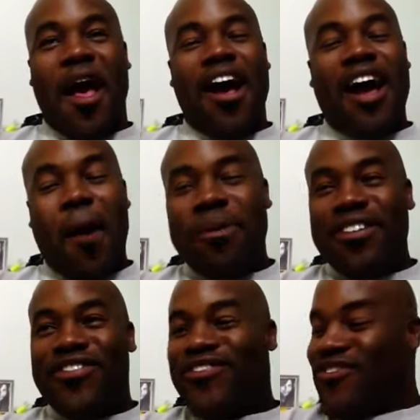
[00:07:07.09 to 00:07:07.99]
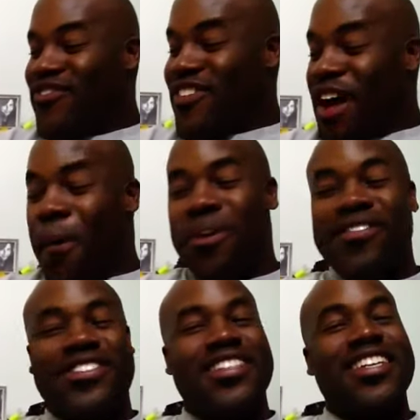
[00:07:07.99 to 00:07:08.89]
A couple
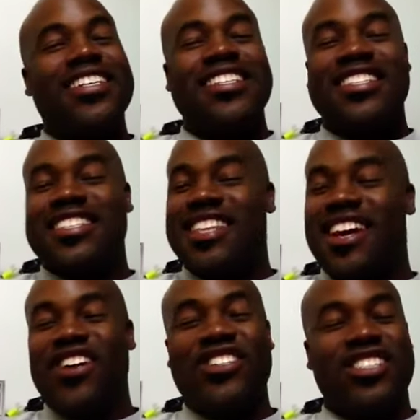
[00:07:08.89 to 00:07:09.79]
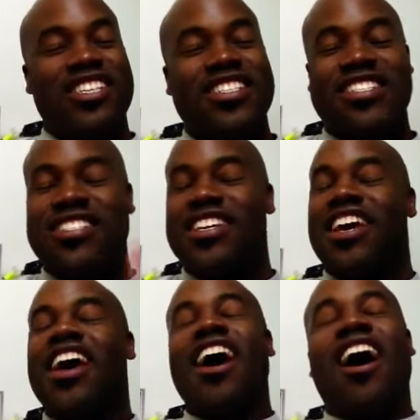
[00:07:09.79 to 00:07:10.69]
of sentences there just
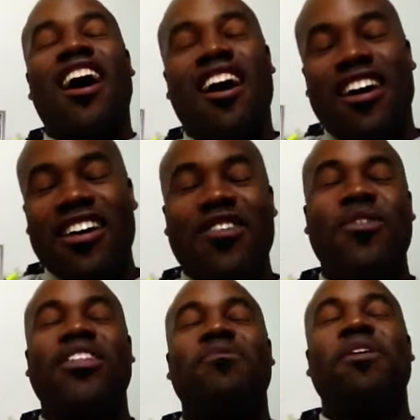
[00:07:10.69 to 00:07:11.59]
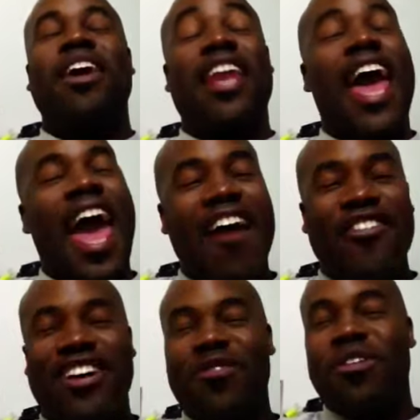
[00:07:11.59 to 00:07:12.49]
hung with me and have
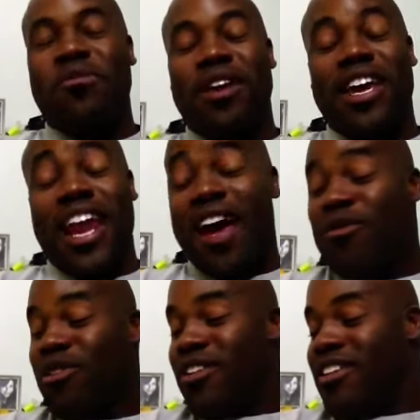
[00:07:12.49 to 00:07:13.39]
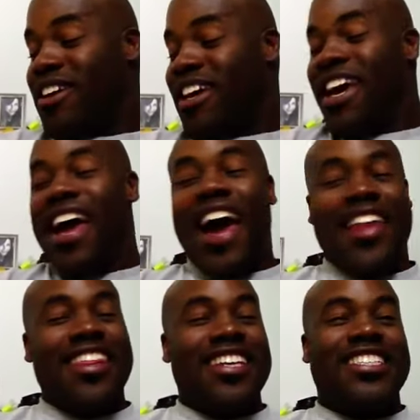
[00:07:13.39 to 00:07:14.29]
hung with me, and I
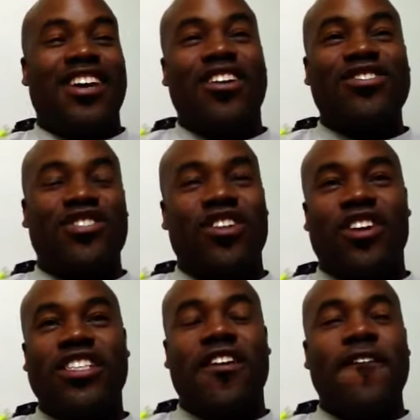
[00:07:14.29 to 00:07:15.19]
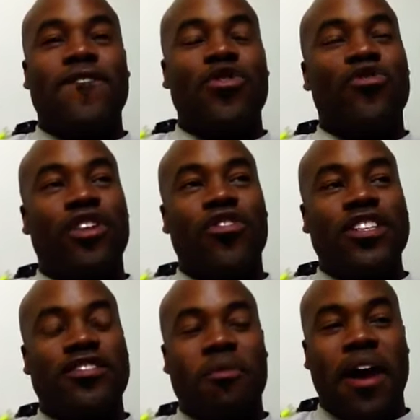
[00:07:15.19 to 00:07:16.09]
think, cherish for the
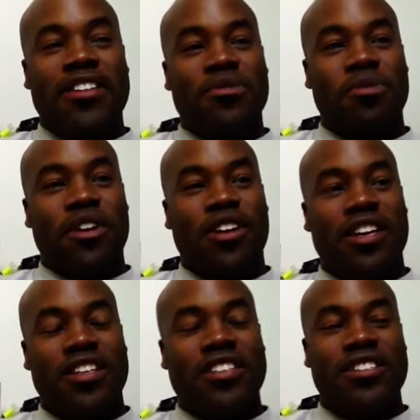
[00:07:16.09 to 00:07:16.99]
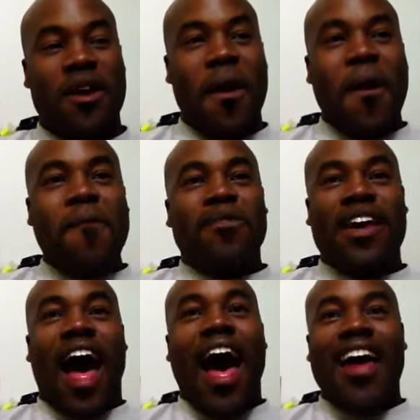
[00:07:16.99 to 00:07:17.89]
rest of my experience.
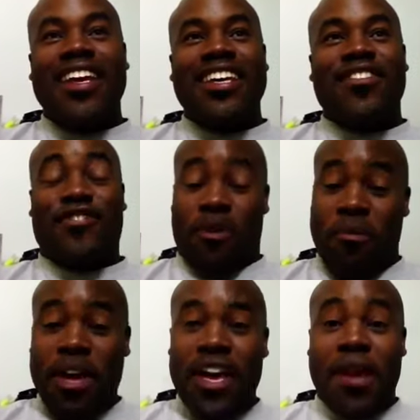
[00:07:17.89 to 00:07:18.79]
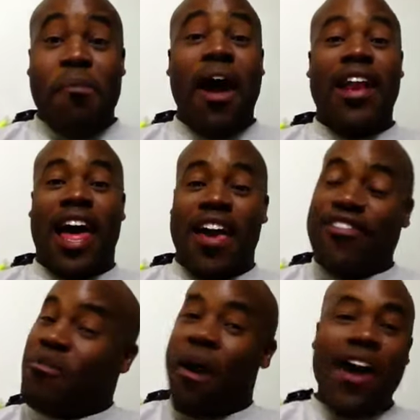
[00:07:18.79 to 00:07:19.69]
God, for me in my life,
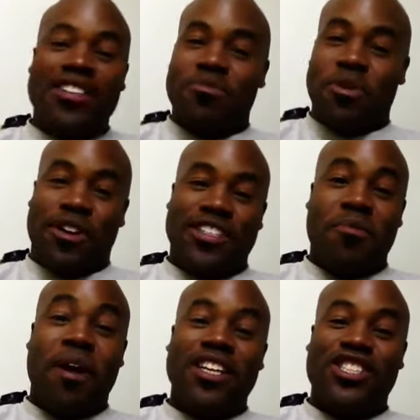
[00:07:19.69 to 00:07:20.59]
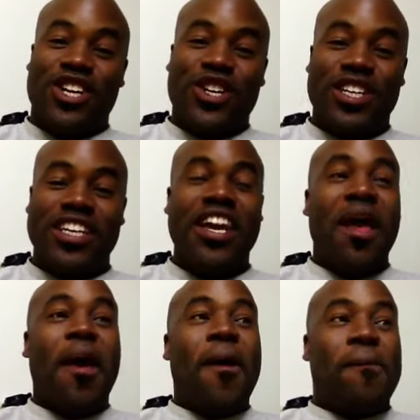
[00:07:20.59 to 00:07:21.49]
in my experience, in my journey,
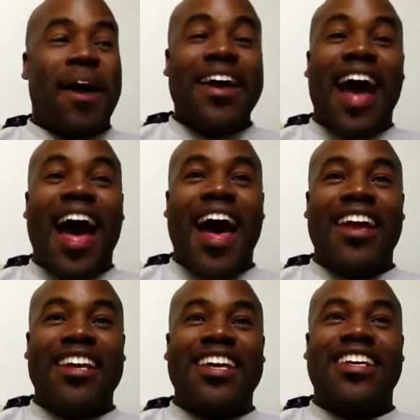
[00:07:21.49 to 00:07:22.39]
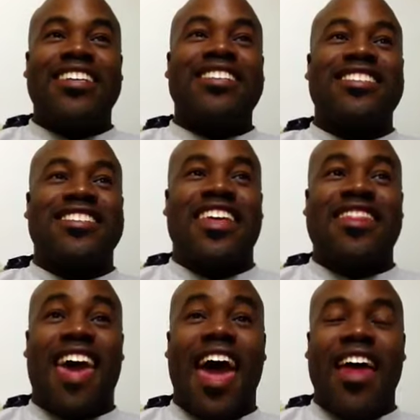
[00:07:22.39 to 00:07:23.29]
my God is
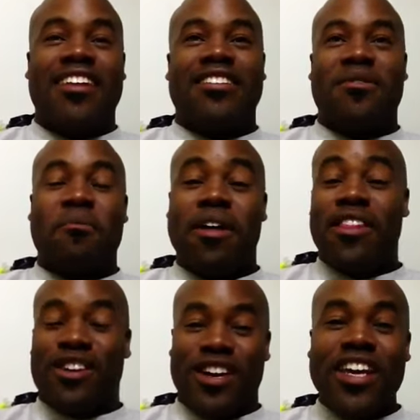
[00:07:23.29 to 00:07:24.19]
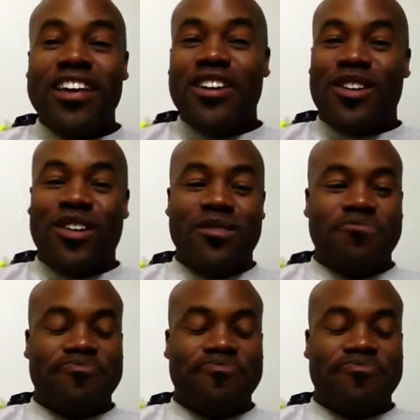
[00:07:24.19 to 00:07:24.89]
that mother eagle.